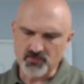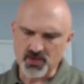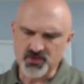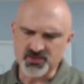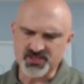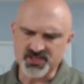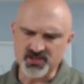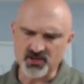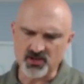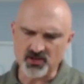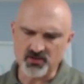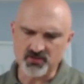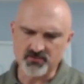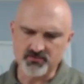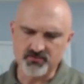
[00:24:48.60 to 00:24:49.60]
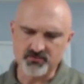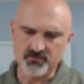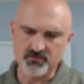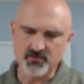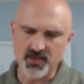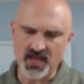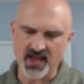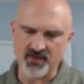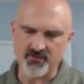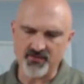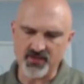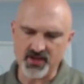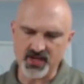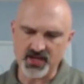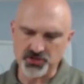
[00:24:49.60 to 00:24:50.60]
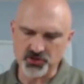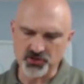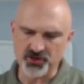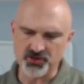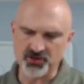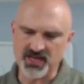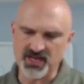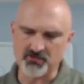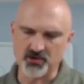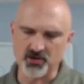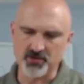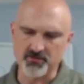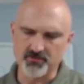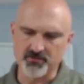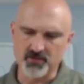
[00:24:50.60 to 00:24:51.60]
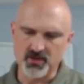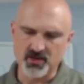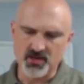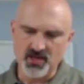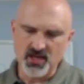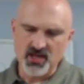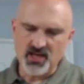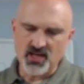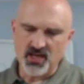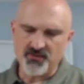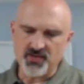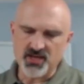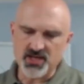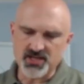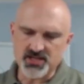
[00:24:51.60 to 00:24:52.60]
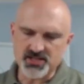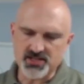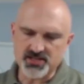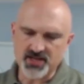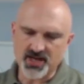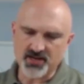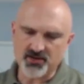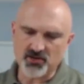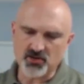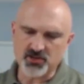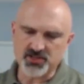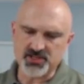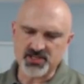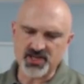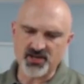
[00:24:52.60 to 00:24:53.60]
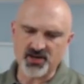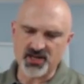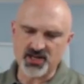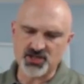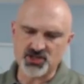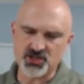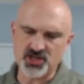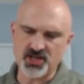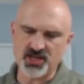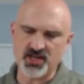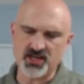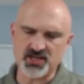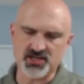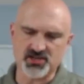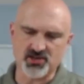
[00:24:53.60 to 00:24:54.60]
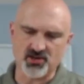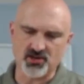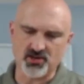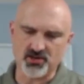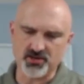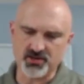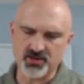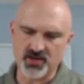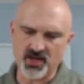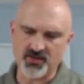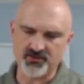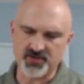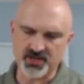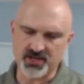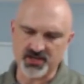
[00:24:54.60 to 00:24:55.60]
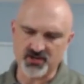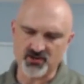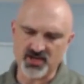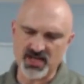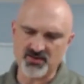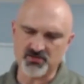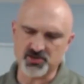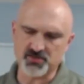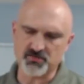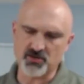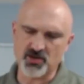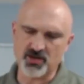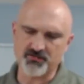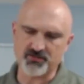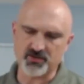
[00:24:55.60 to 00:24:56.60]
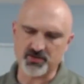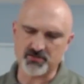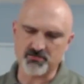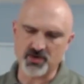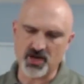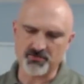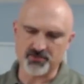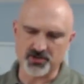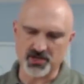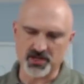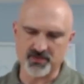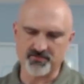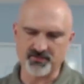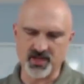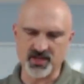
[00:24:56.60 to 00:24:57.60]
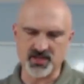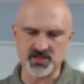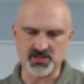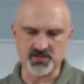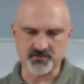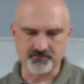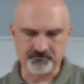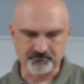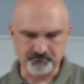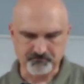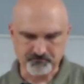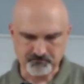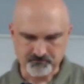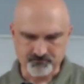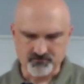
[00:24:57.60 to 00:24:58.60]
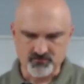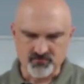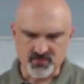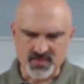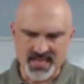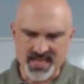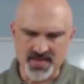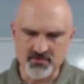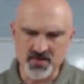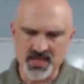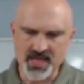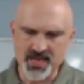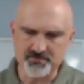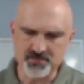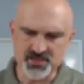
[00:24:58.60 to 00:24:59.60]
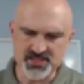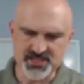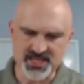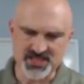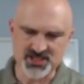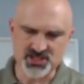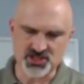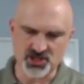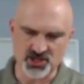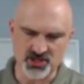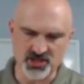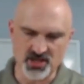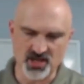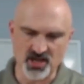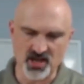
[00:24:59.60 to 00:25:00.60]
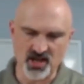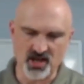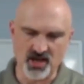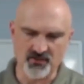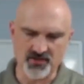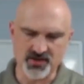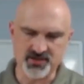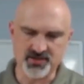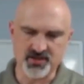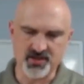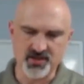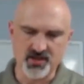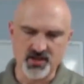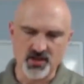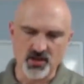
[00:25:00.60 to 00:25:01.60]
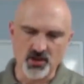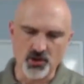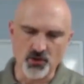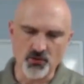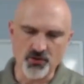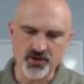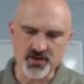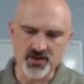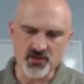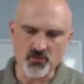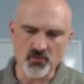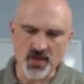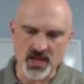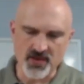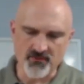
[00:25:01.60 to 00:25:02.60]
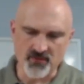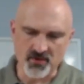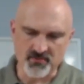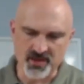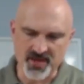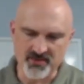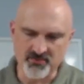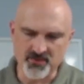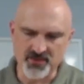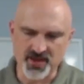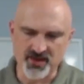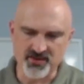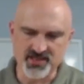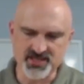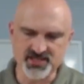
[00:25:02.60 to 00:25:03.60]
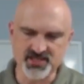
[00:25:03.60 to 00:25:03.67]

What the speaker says: you still have injured your neighbor. If it is not called stealing and cheating, it is called coveting your neighbor's property. That is, aiming at possession of it luring it away from him without his